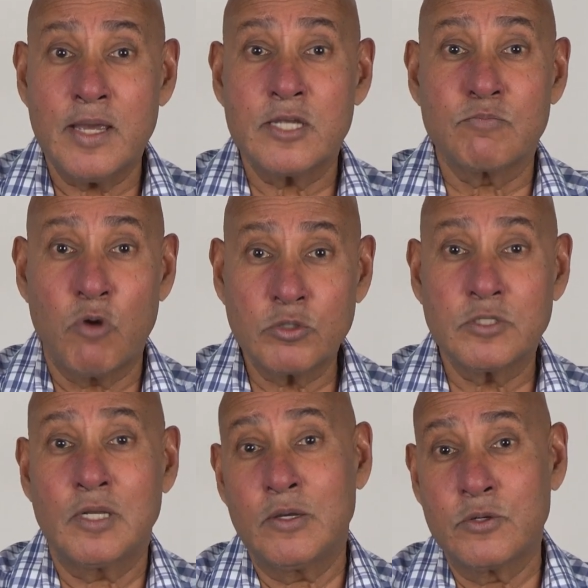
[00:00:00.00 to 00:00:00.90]
has more
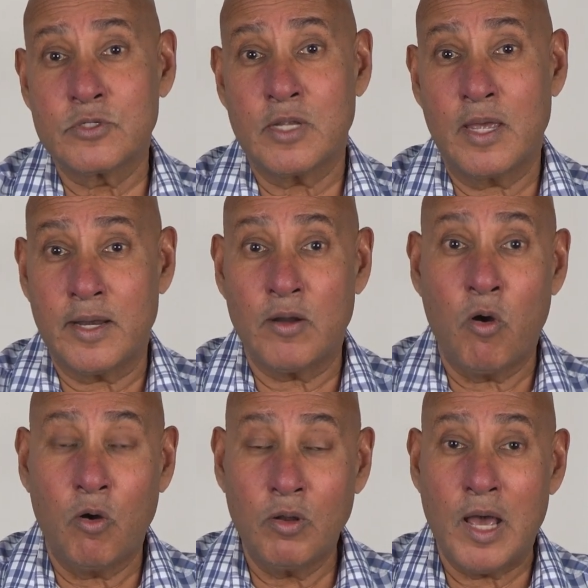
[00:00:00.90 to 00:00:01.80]
to lose in an
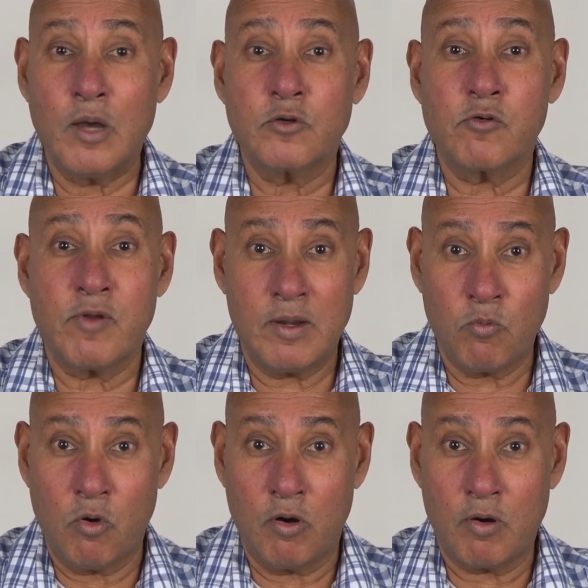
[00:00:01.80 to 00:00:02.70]
all-out trade
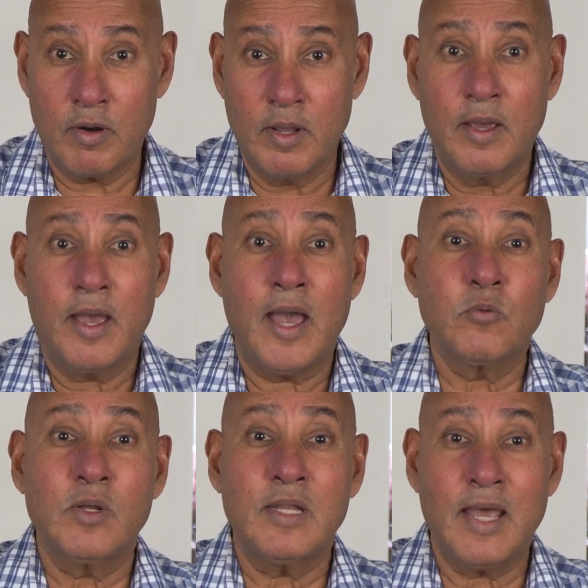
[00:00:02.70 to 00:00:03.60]
war
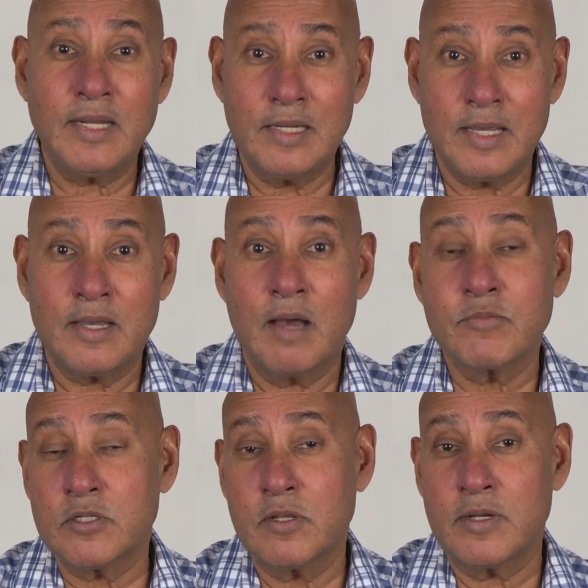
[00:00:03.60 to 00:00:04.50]
and will likely
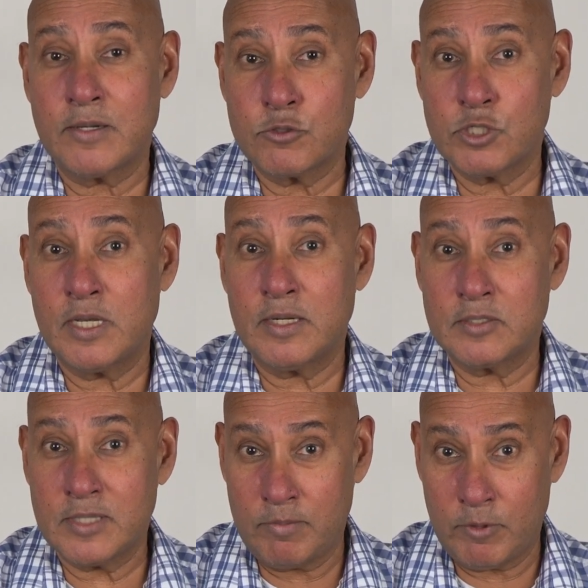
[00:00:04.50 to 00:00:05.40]
come to the negotiating
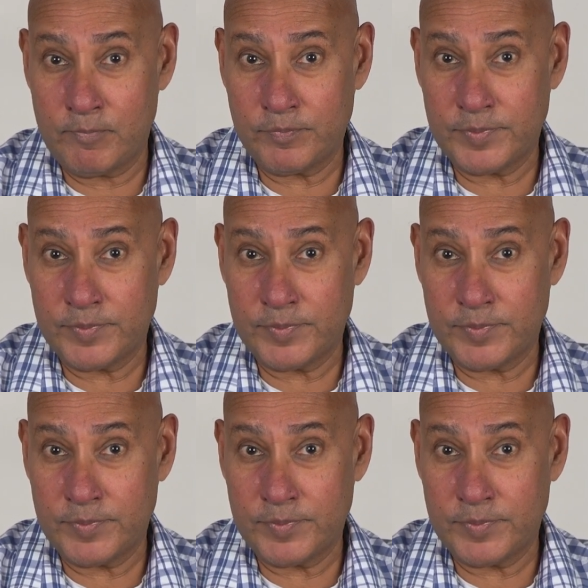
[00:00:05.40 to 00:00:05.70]
table.